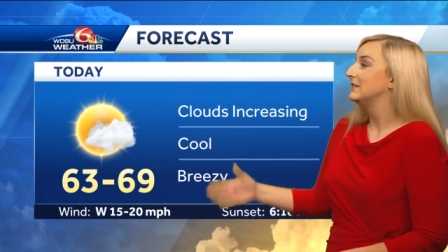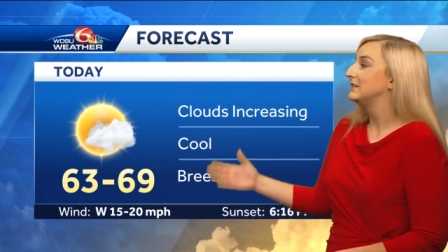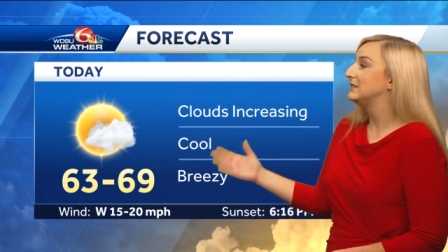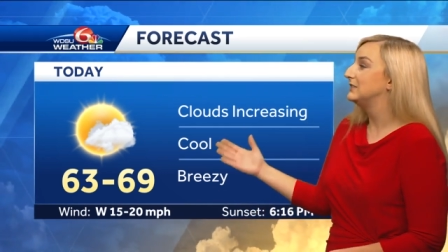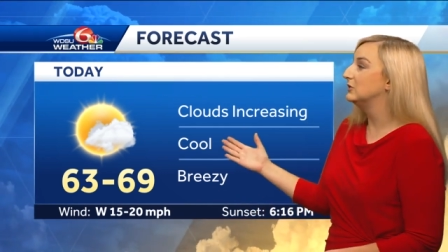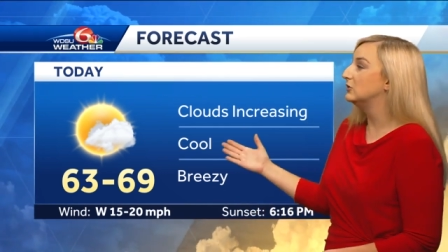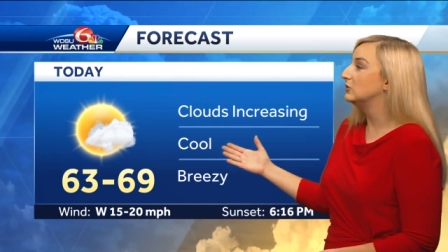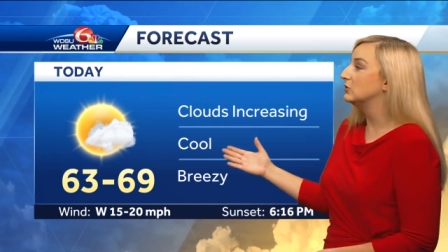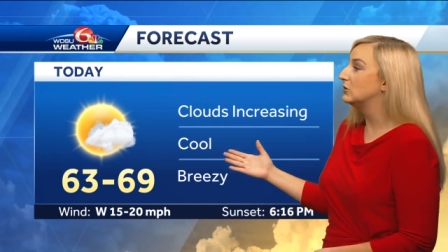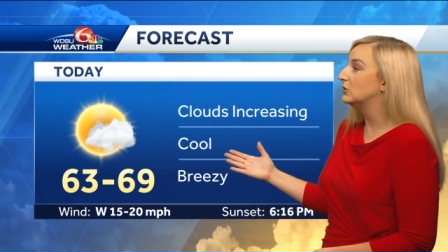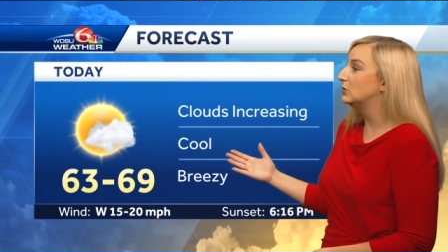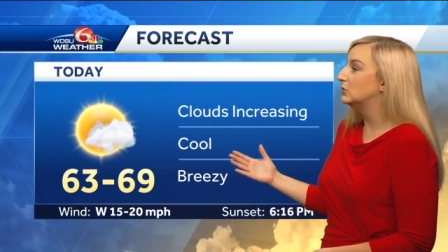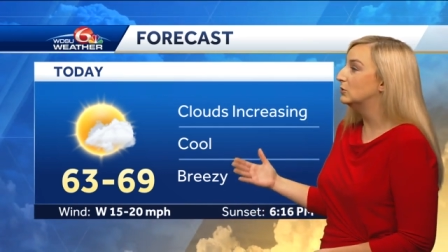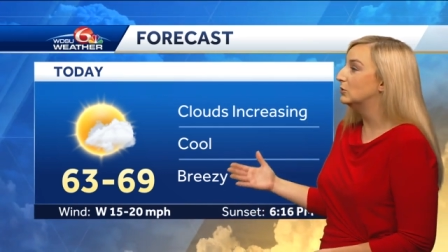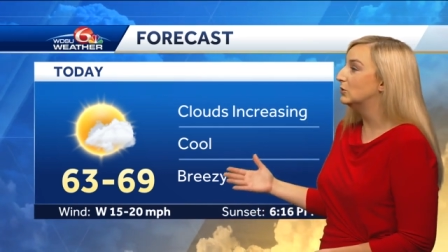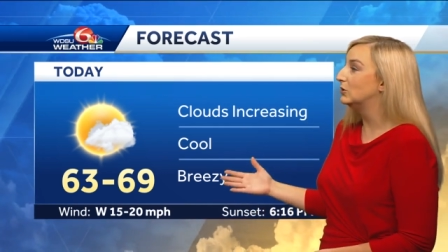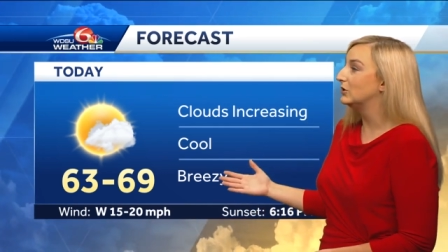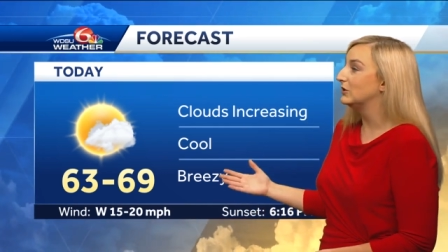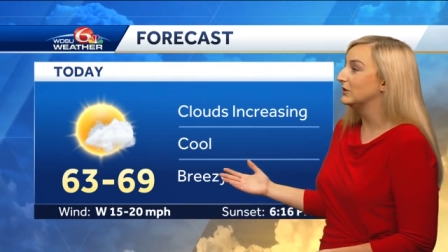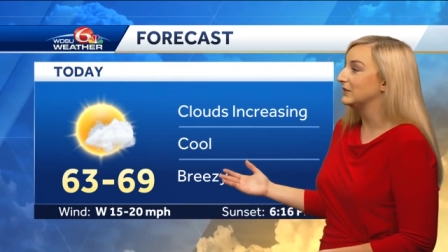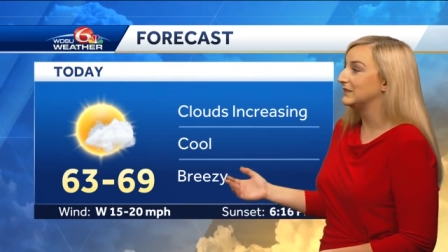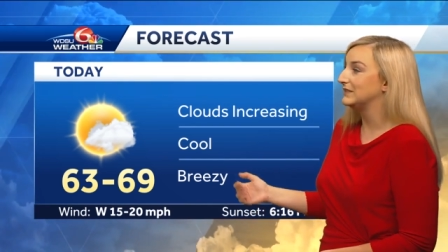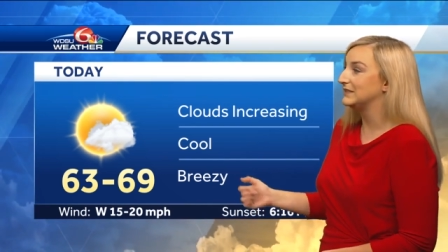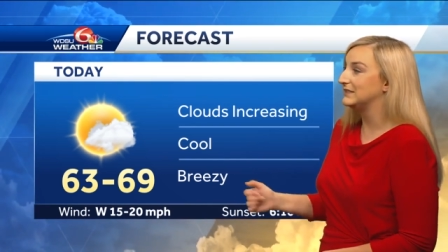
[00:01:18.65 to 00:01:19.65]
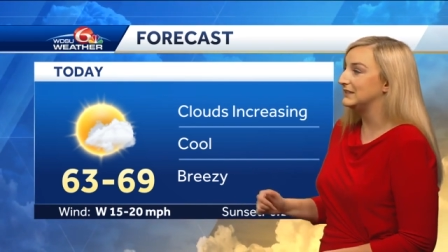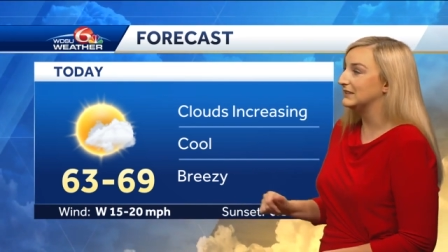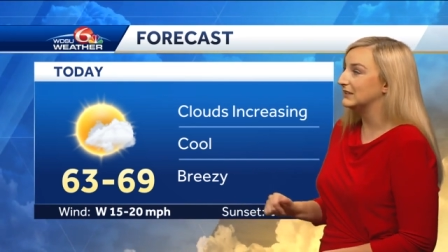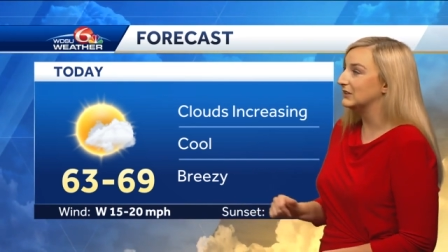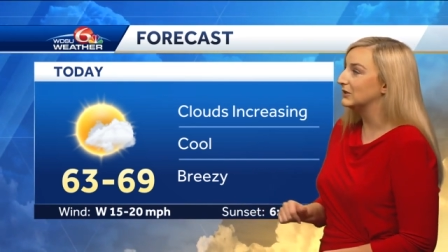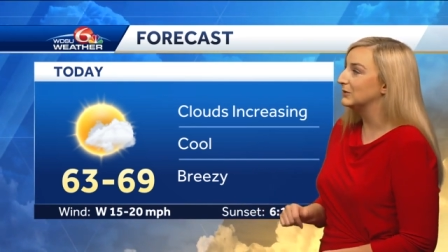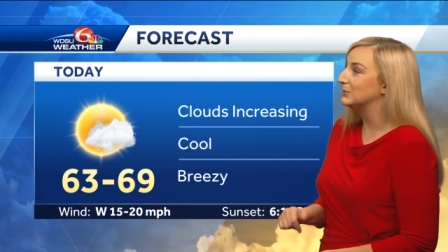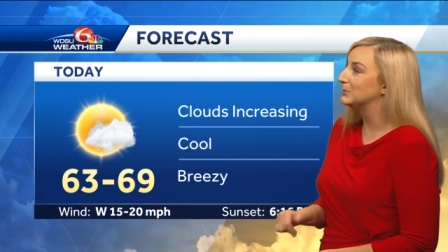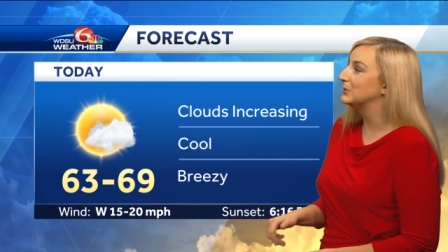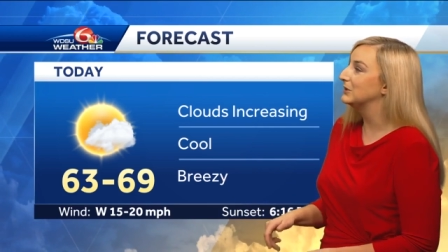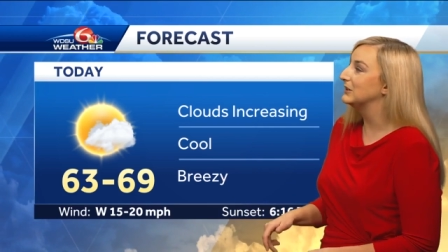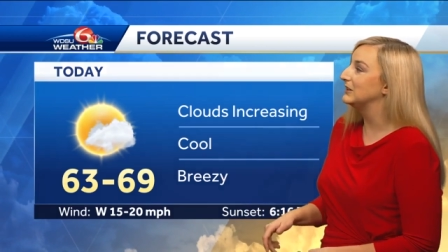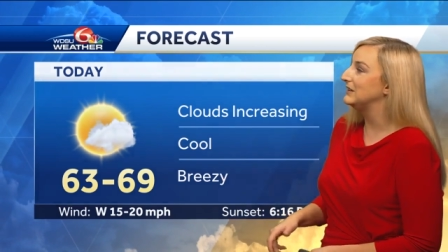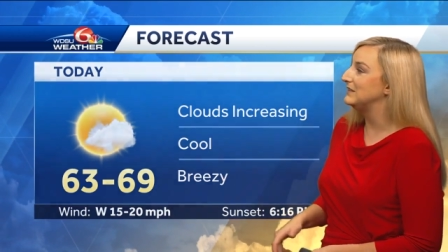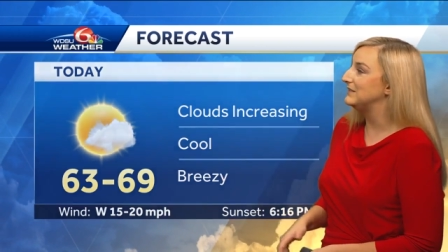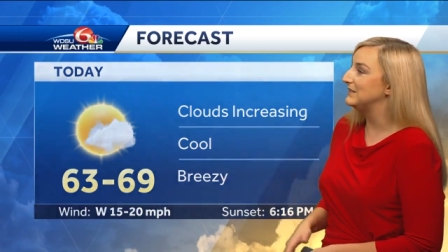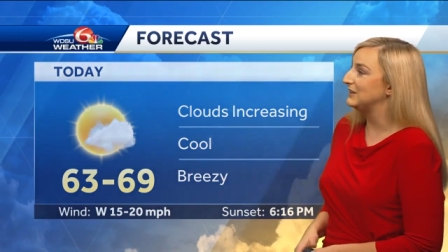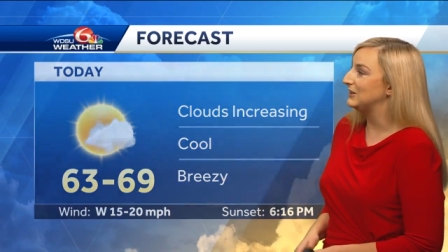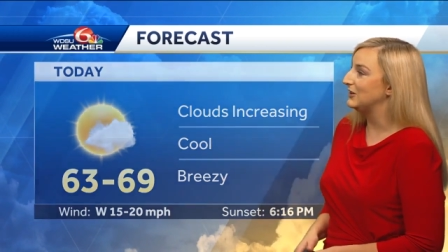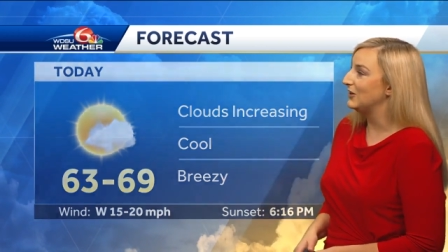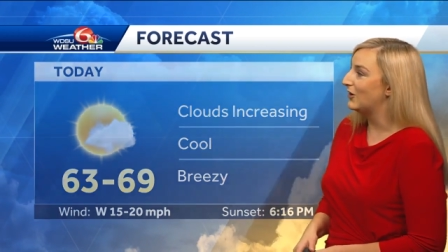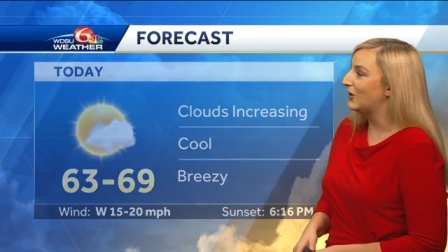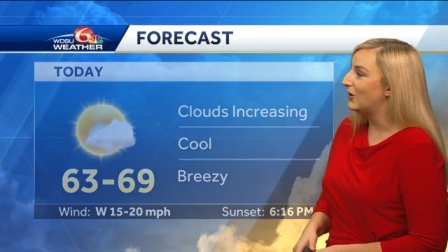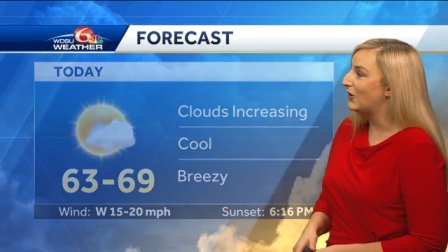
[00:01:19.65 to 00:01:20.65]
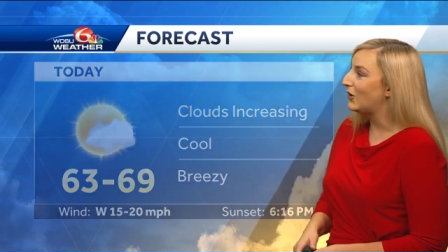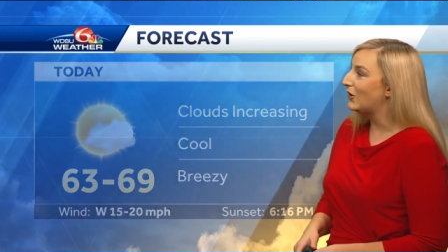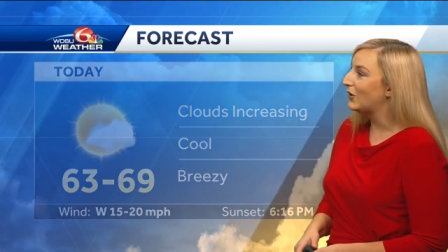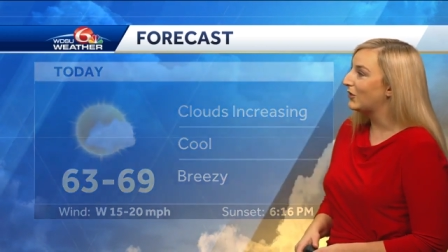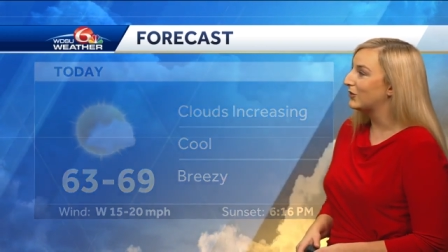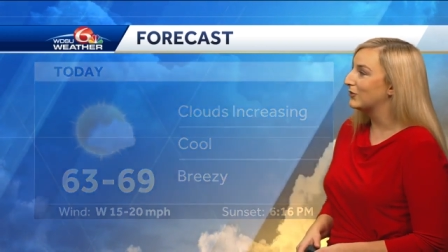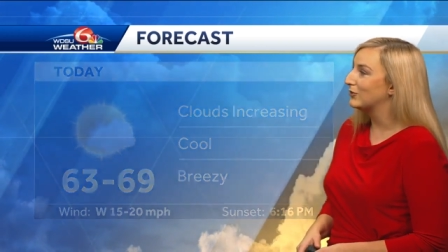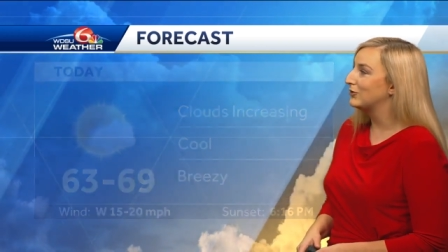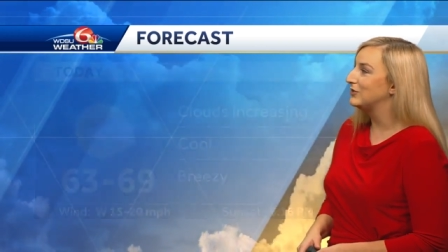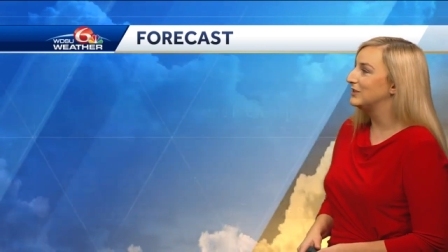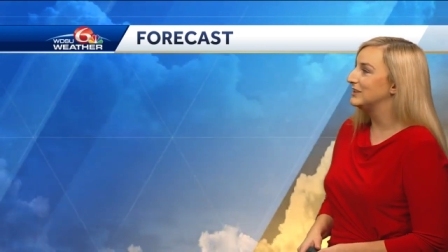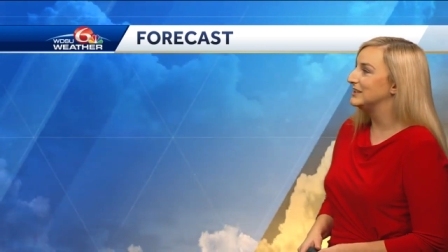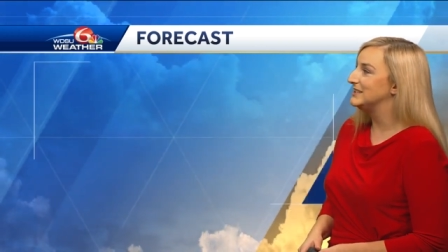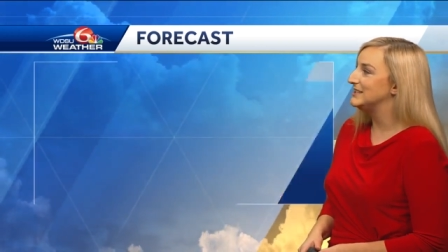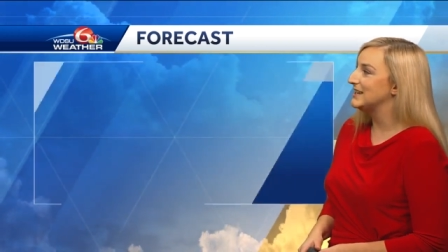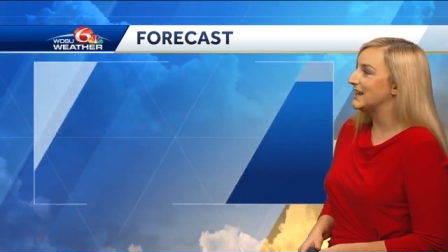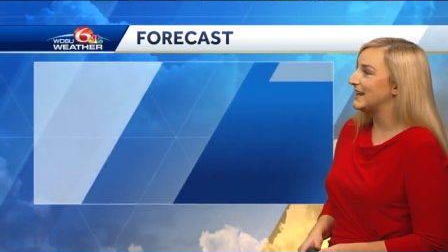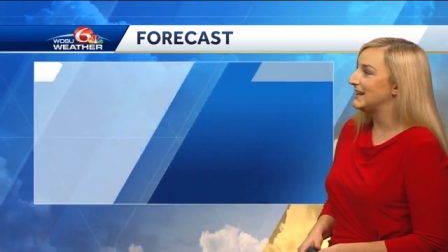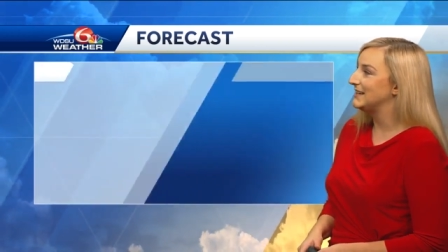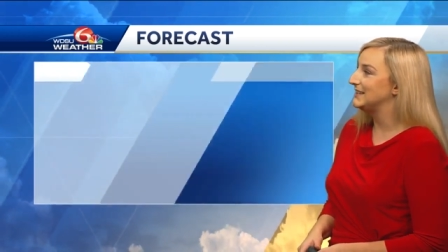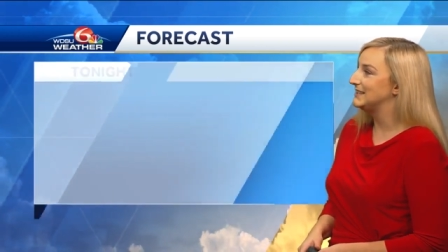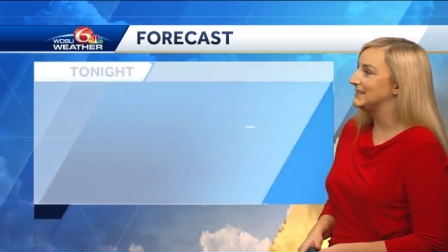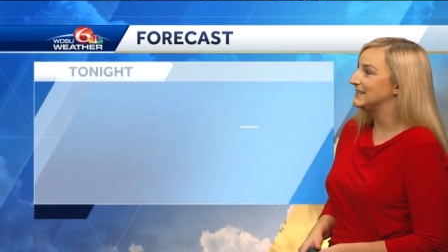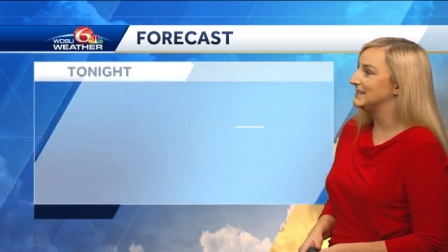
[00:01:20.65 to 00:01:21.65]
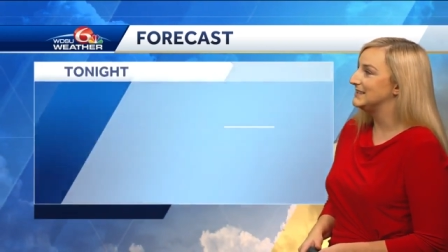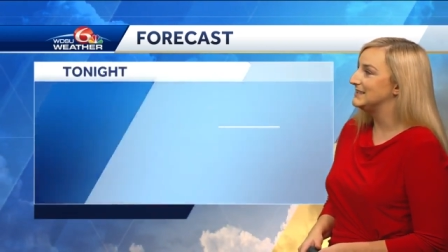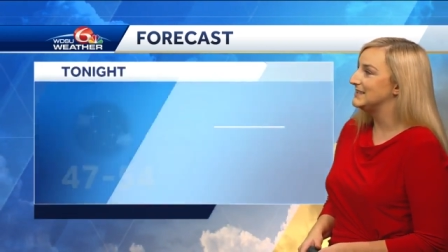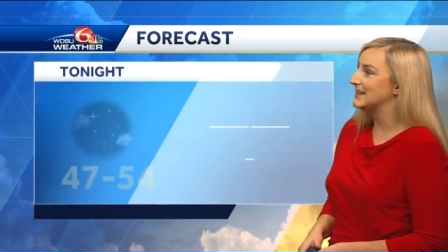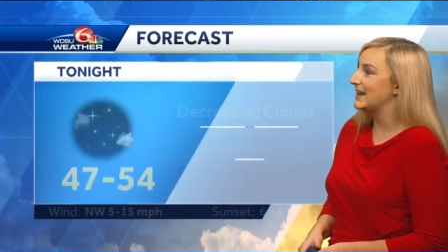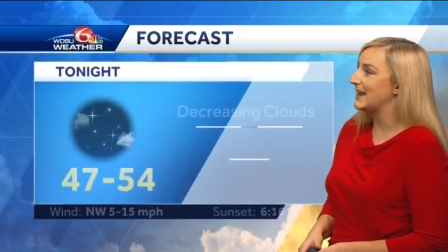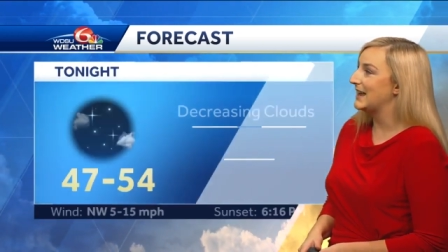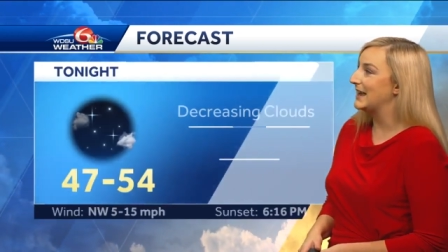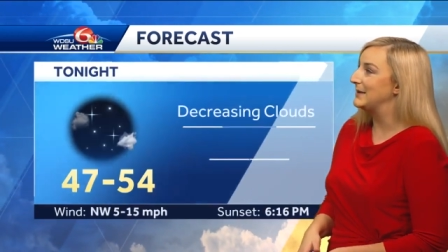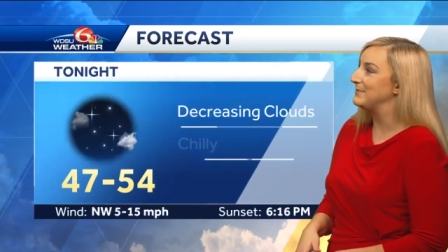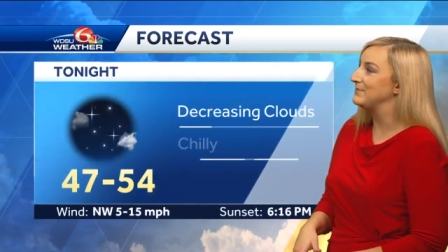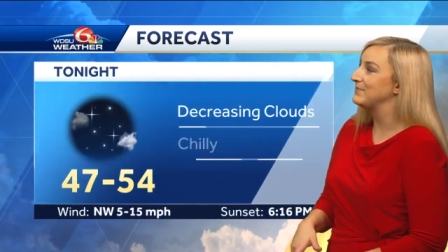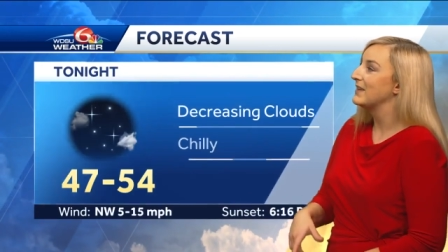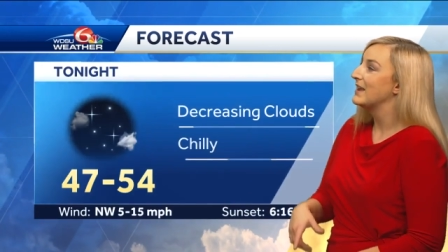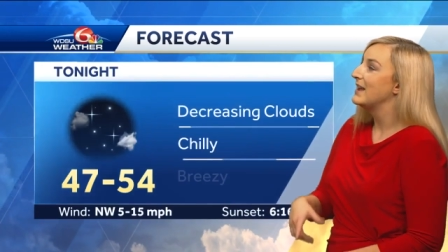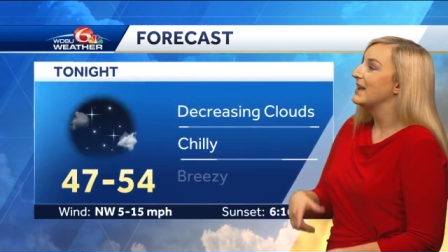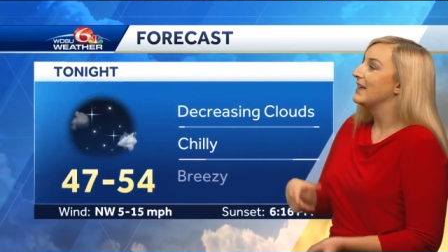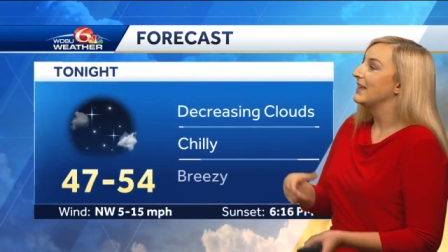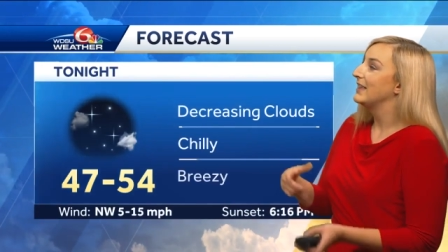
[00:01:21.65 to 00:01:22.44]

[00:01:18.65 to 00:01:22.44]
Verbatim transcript: Still cool, still breezy all through the day today.